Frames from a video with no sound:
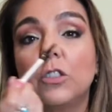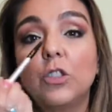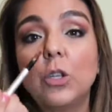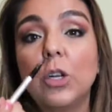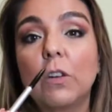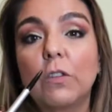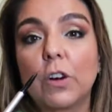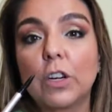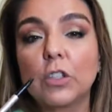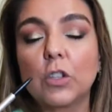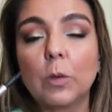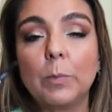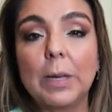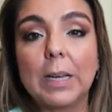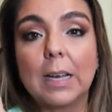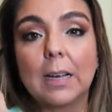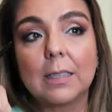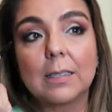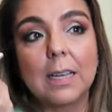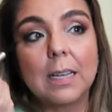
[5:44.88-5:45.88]
is universal
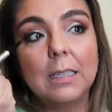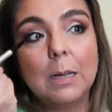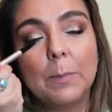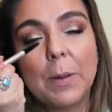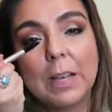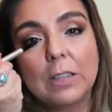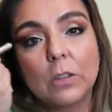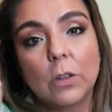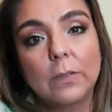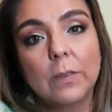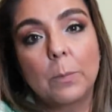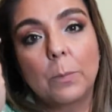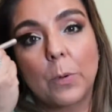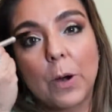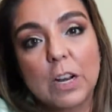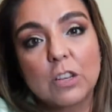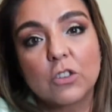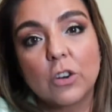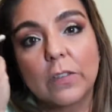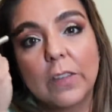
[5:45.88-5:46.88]
because it depends on the
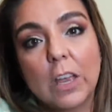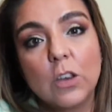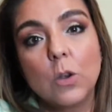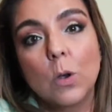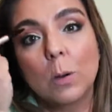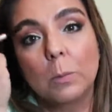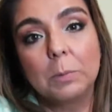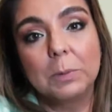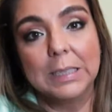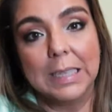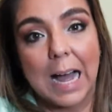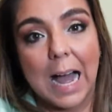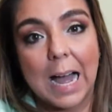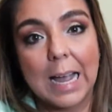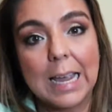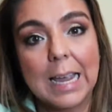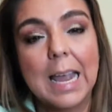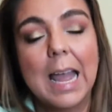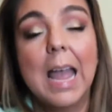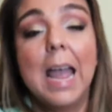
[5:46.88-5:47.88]
pressure that you
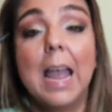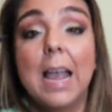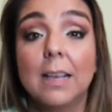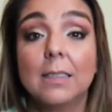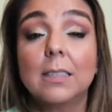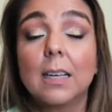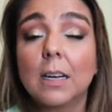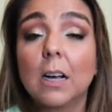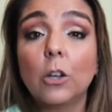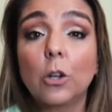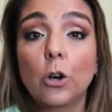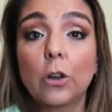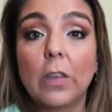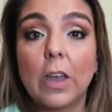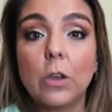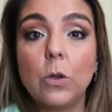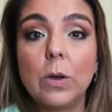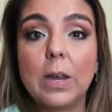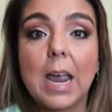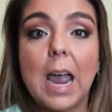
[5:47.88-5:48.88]
apply is the color
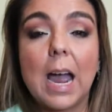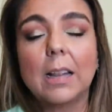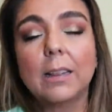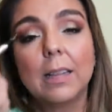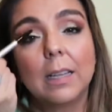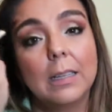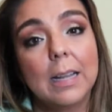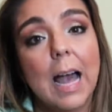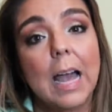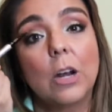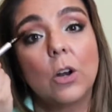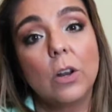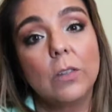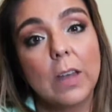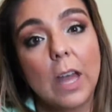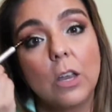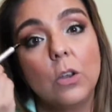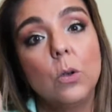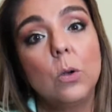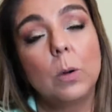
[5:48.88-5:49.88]
that you get. The lighter
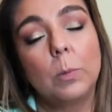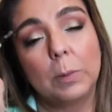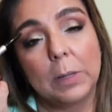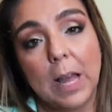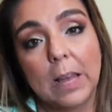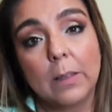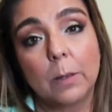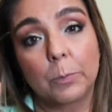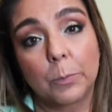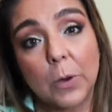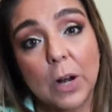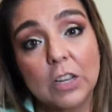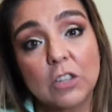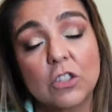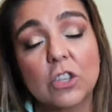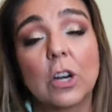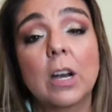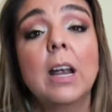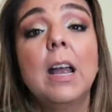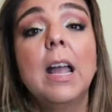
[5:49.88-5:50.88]
that you apply the
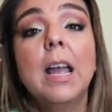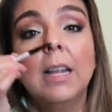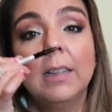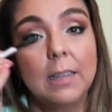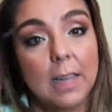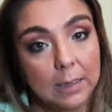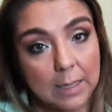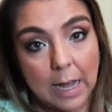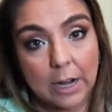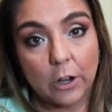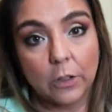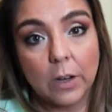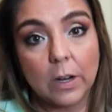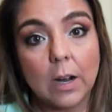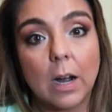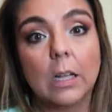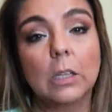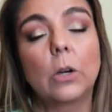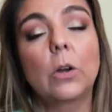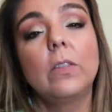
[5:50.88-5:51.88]
pressure, the lighter the
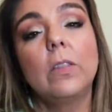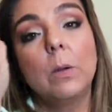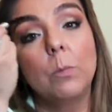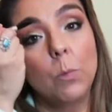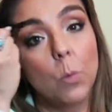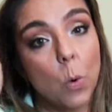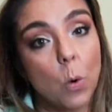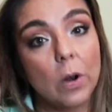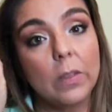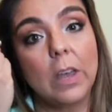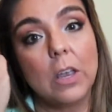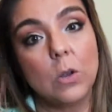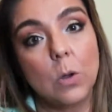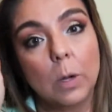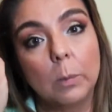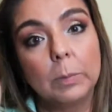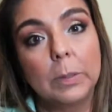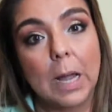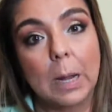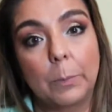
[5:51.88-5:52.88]
color. The more that
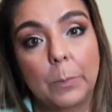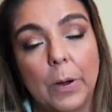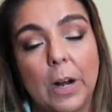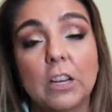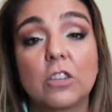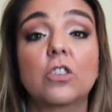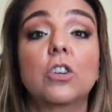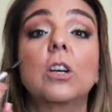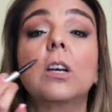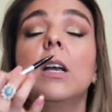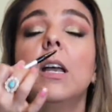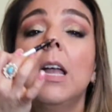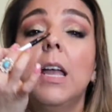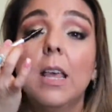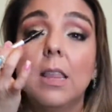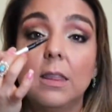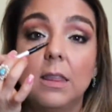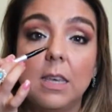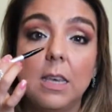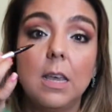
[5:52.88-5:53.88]
you apply pressure,
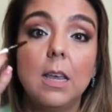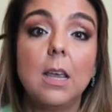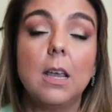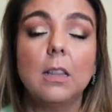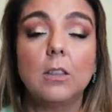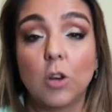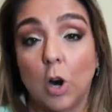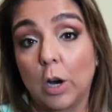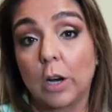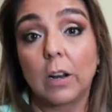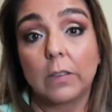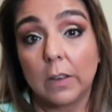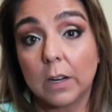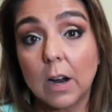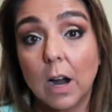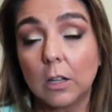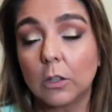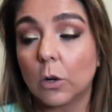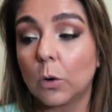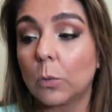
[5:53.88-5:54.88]
the darker the
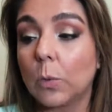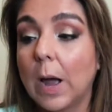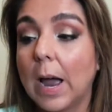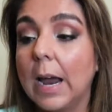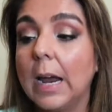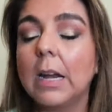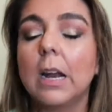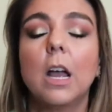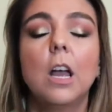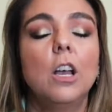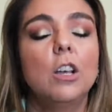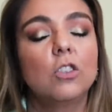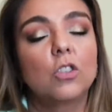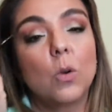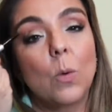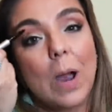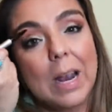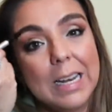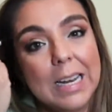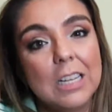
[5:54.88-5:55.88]
color, right?
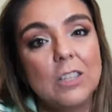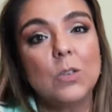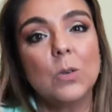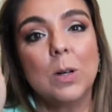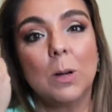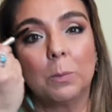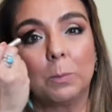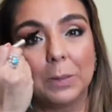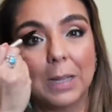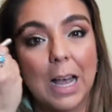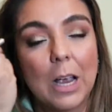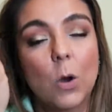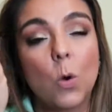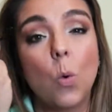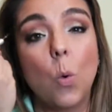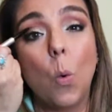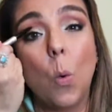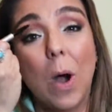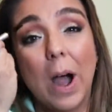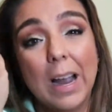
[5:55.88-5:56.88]
So I need to apply
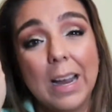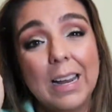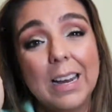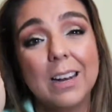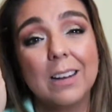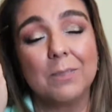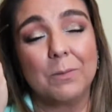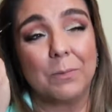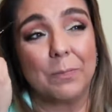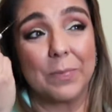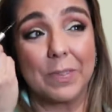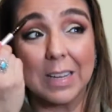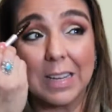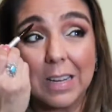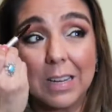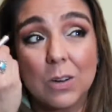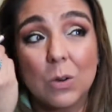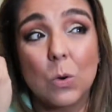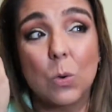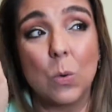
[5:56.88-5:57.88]
quite,
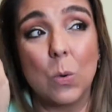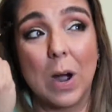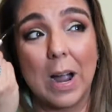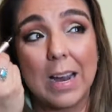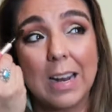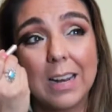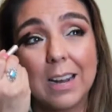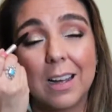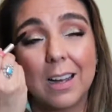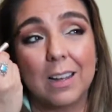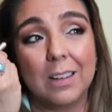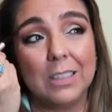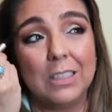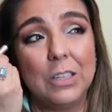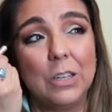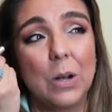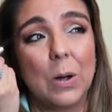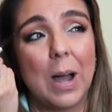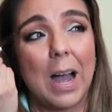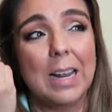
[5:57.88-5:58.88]

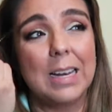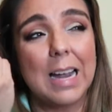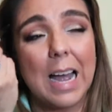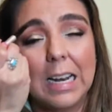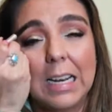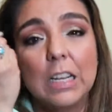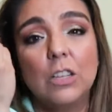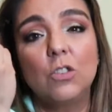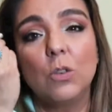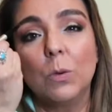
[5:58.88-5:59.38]
you know, I need